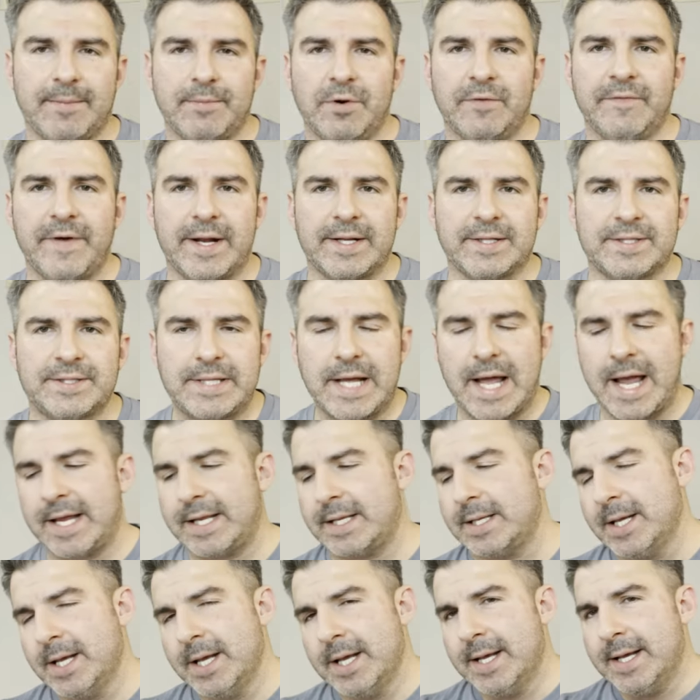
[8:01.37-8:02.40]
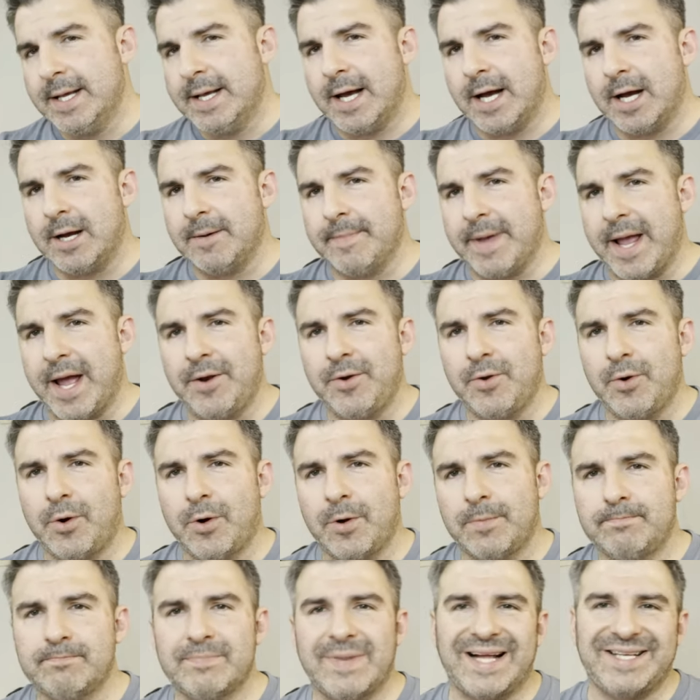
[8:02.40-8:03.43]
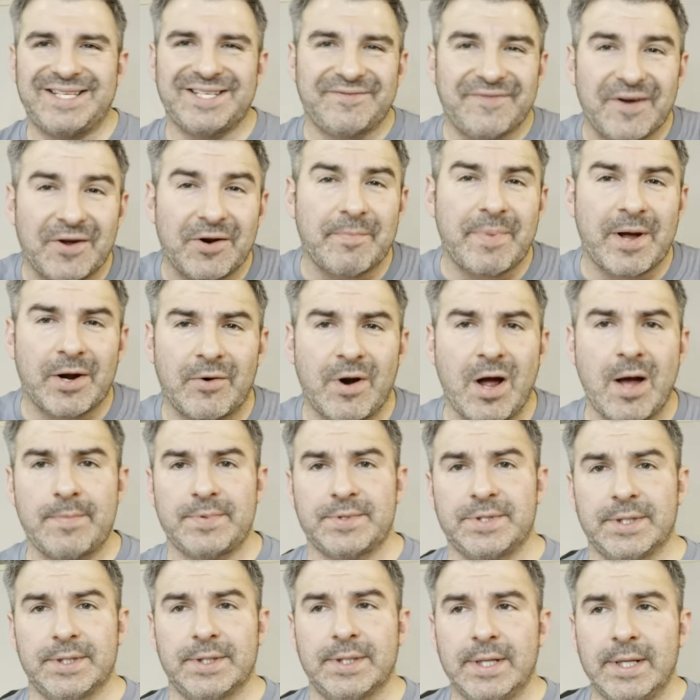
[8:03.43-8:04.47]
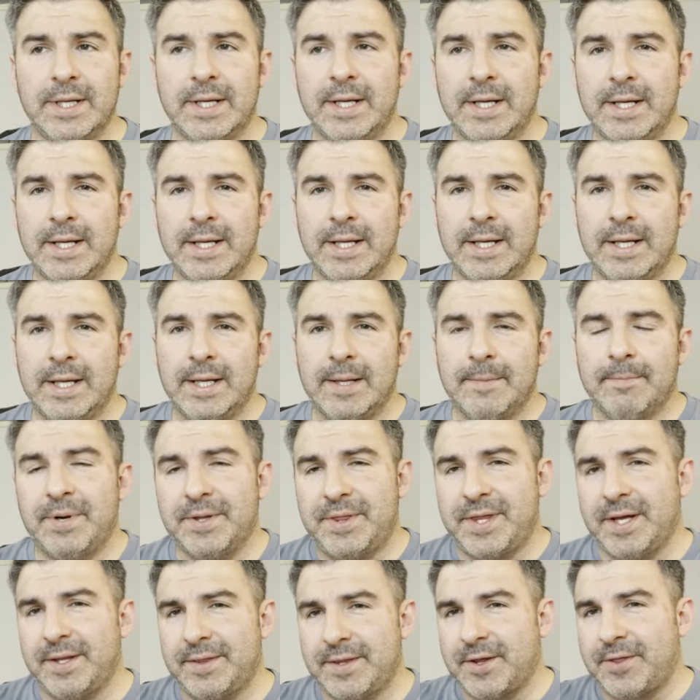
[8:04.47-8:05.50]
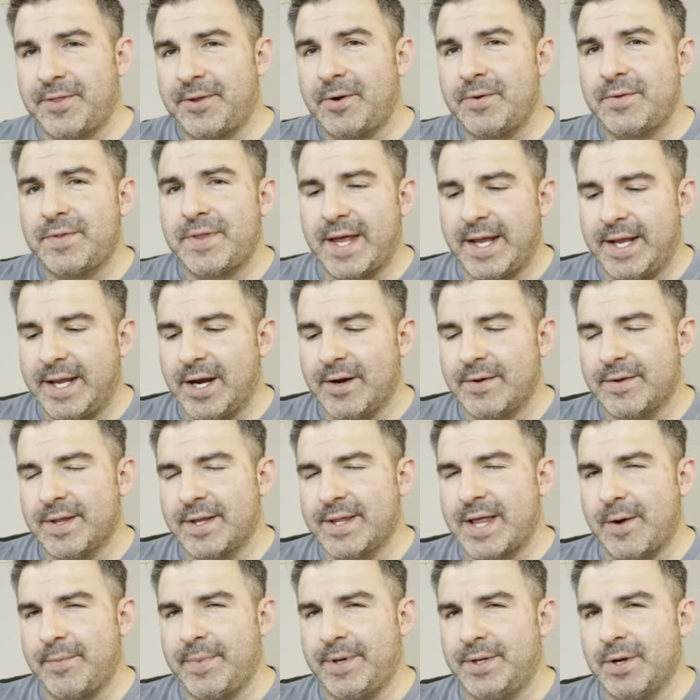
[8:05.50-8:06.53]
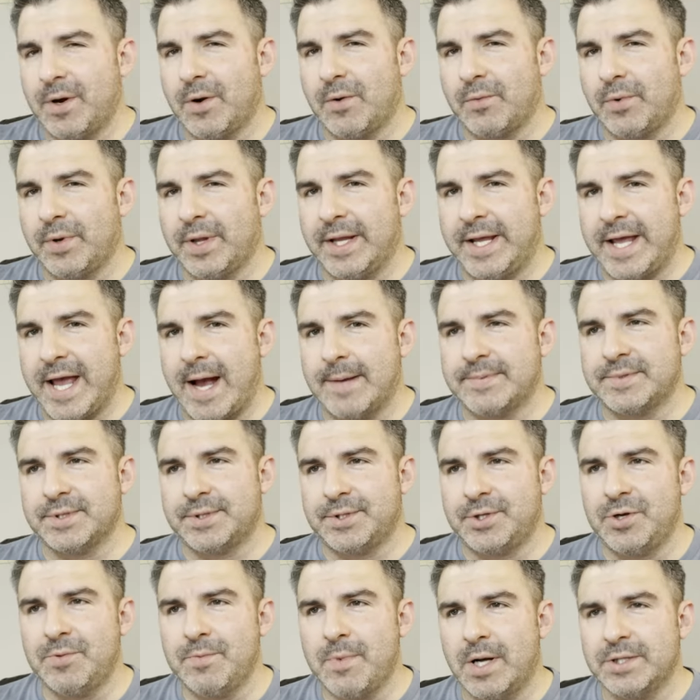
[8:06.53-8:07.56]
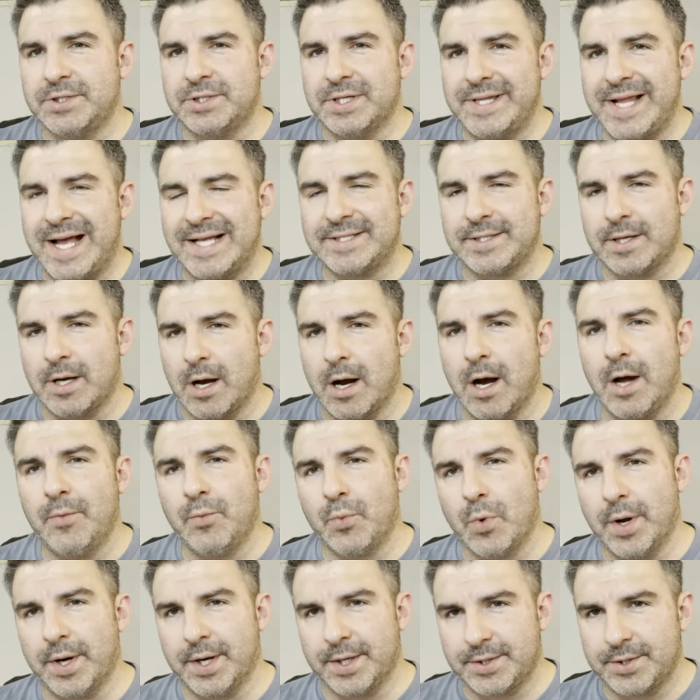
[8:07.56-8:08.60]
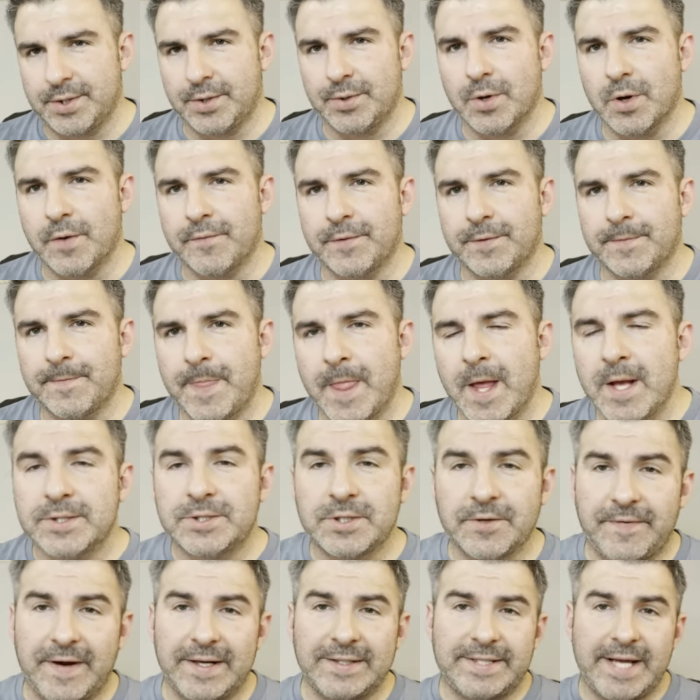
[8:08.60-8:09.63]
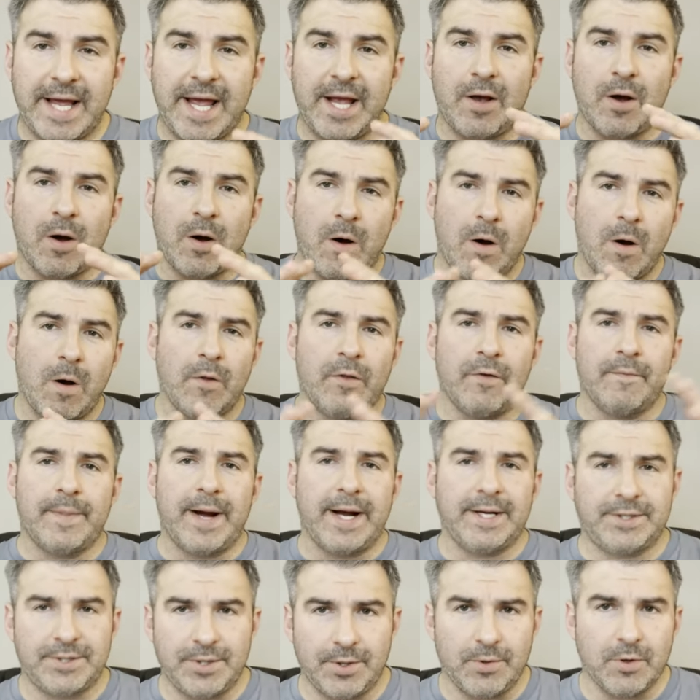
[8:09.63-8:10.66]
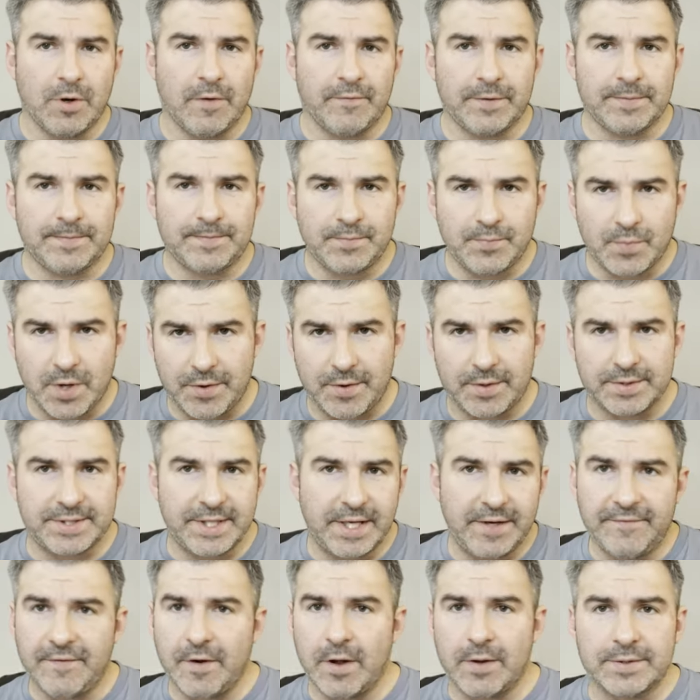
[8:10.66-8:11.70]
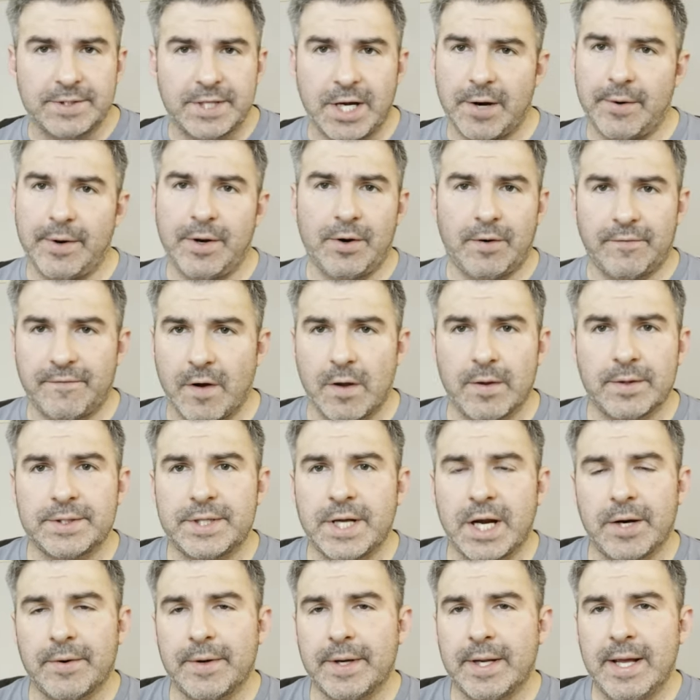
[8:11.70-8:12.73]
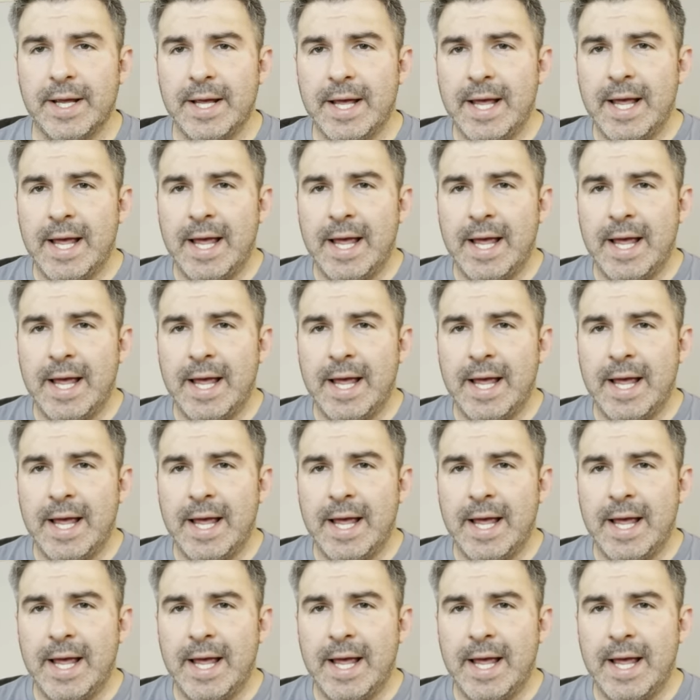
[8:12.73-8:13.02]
to move out of state um, and or I just found a better option. But the, the third thing here that we don't really capture too much, and that's unwanted turnover. So if I take all of my turnover, whether it's involuntary or voluntary,